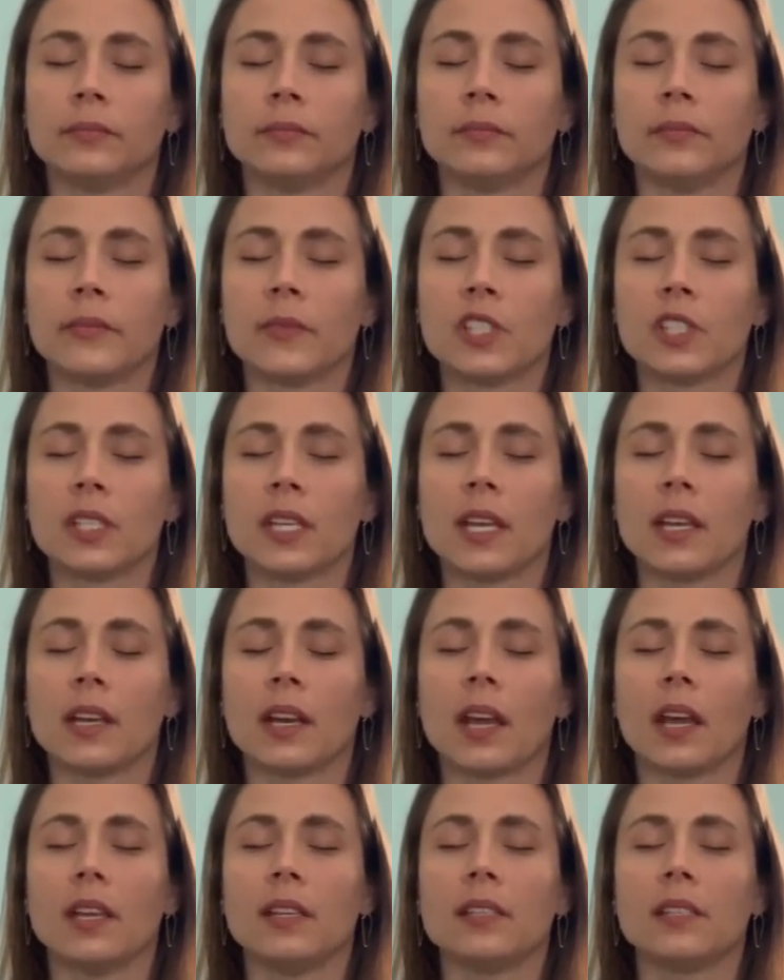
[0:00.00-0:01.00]
Just take a
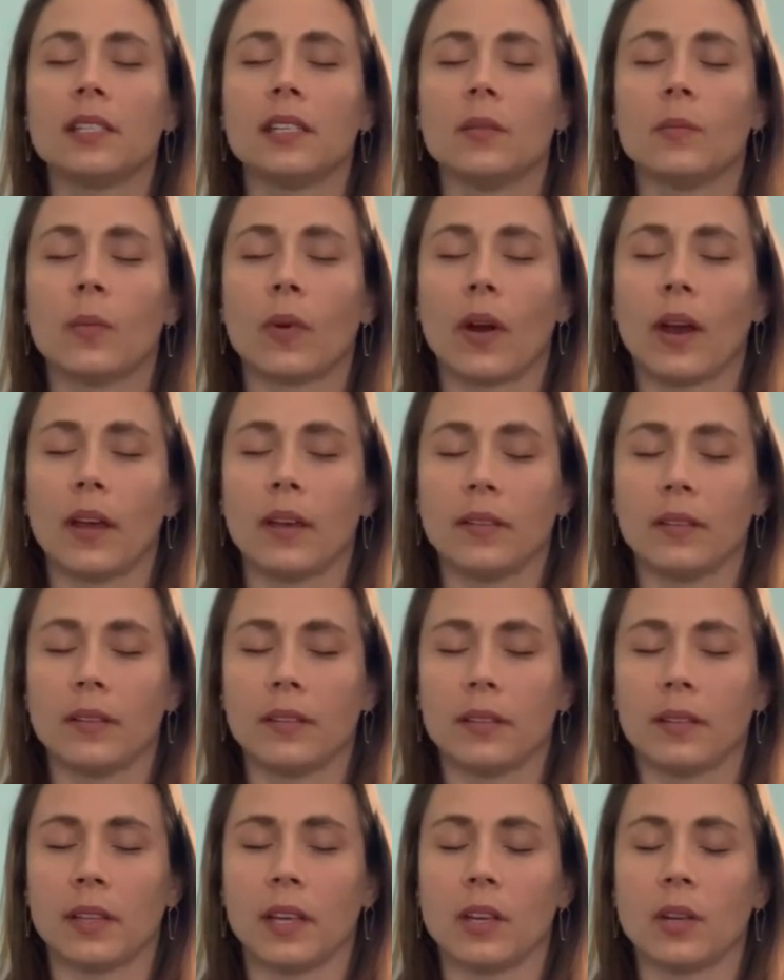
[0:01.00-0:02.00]
nice deep
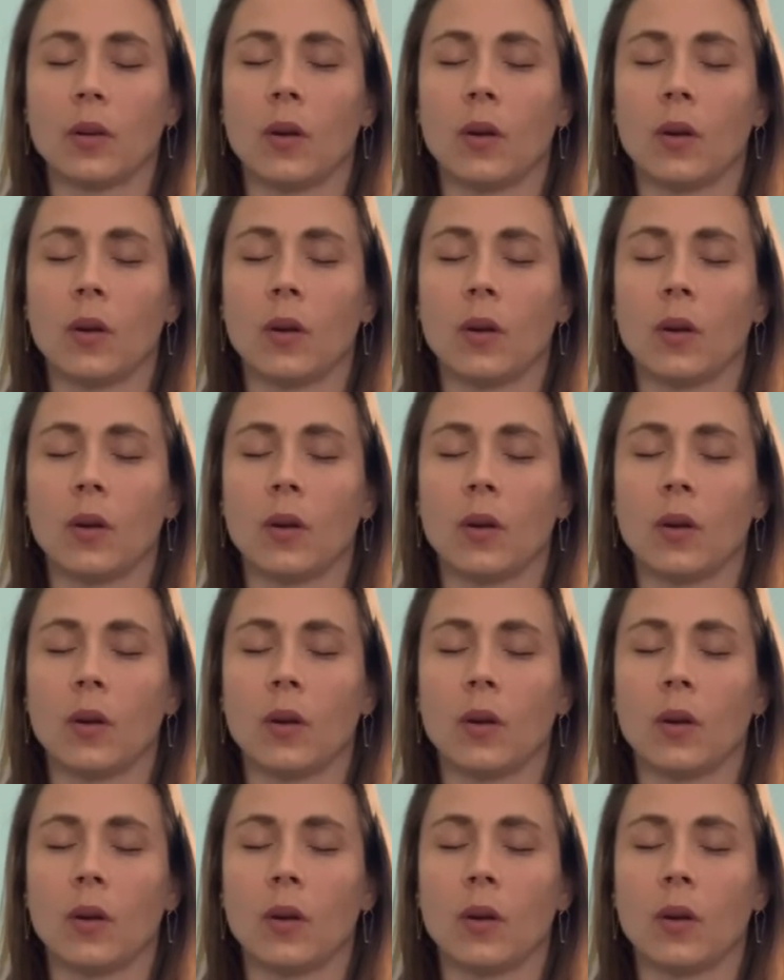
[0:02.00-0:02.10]
breath and let